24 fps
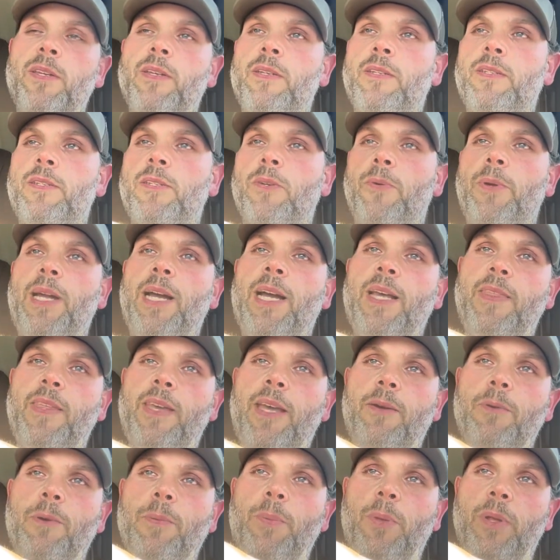so we got
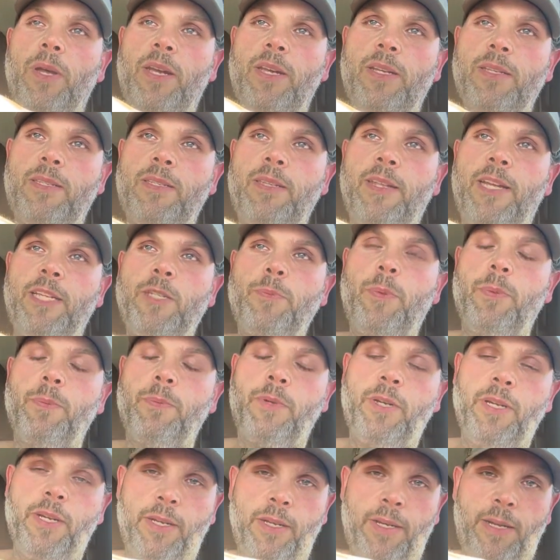that replaced. That's been
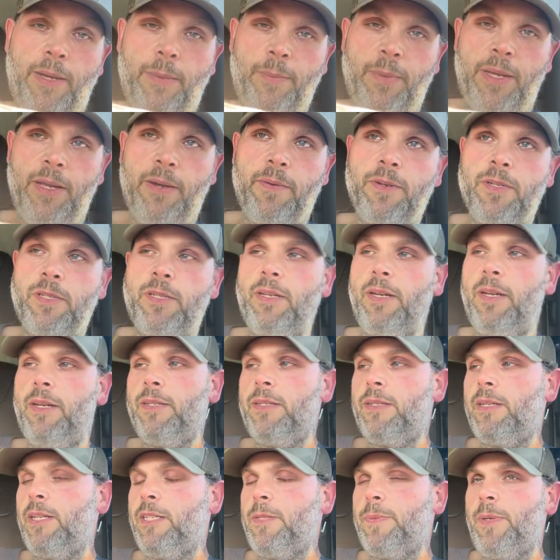good on me ever
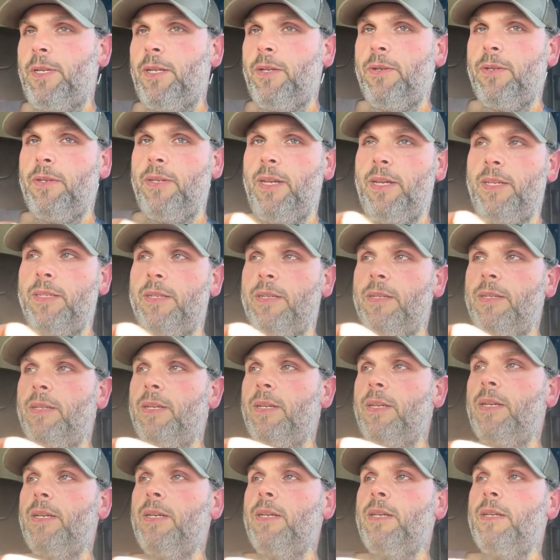since. That's been doing decent.
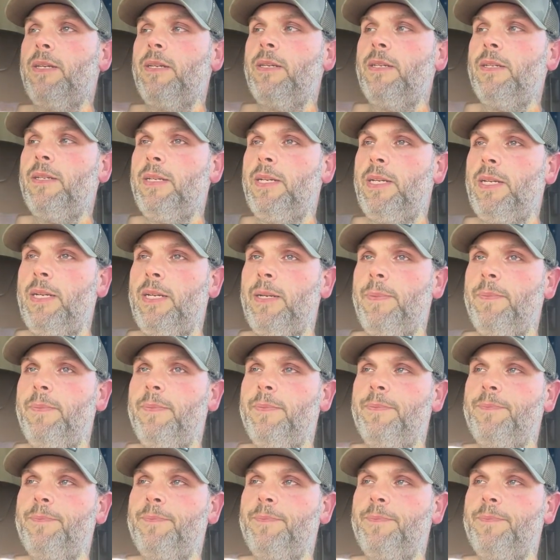But